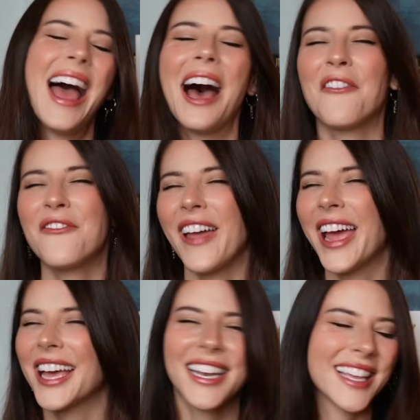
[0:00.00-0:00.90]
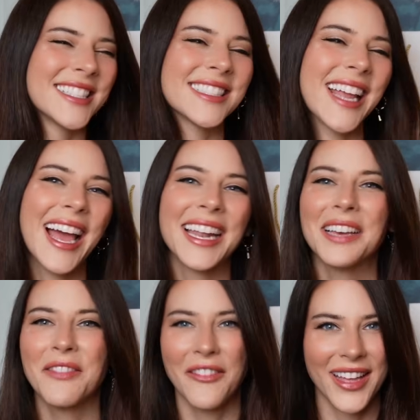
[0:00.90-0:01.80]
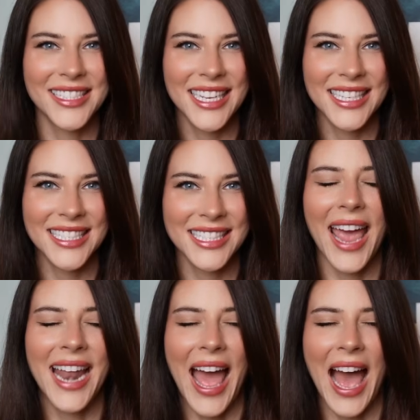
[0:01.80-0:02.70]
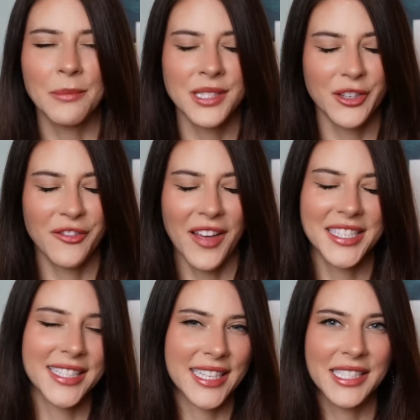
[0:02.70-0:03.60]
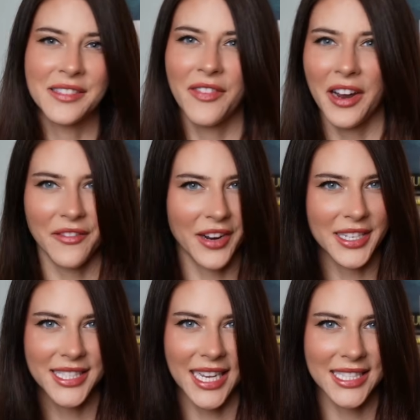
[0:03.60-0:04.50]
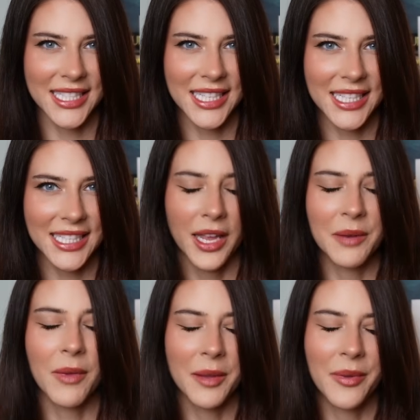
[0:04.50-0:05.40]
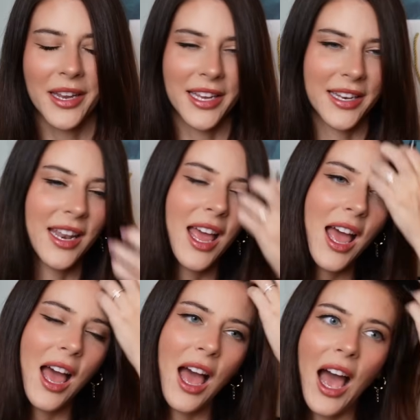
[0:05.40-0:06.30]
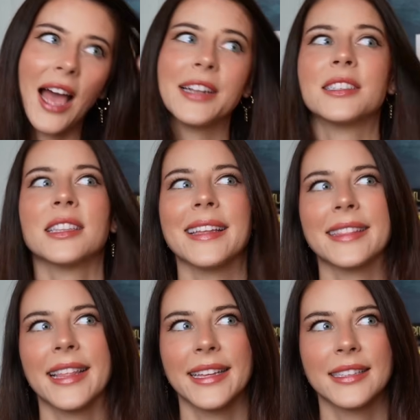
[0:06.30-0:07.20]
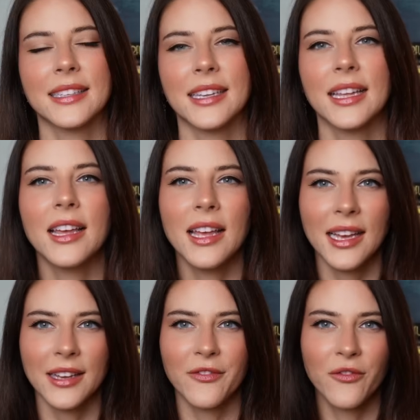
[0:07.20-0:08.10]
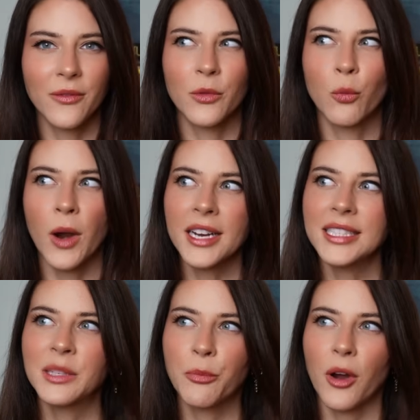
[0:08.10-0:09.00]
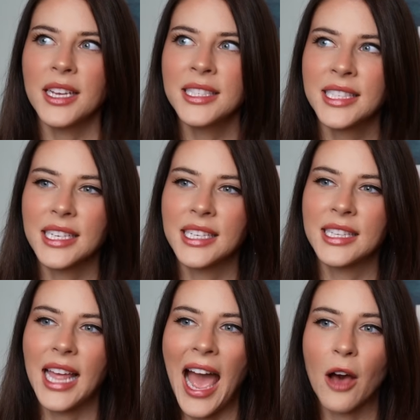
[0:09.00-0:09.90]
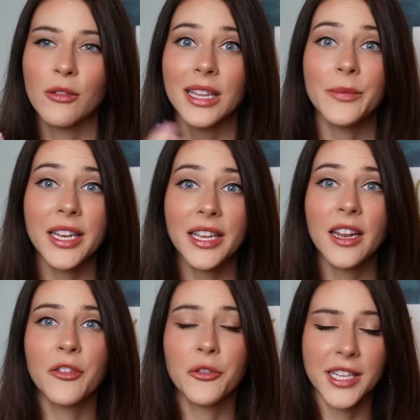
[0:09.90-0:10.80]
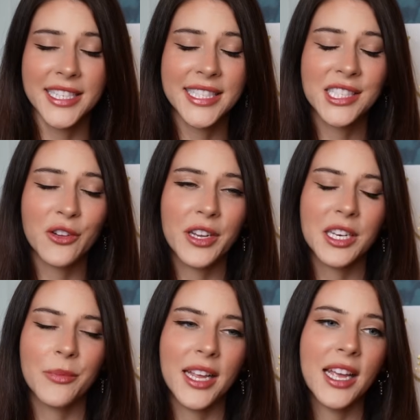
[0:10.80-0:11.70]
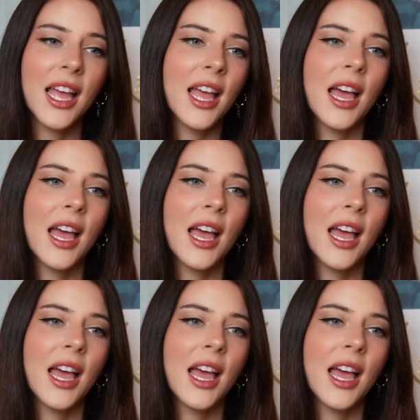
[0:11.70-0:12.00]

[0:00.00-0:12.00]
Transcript: a stan of Aventus, and ABSOLU Aventus is very, very sexy. But in my opinion, I think that where it's priced, how limited of a release it's going to be,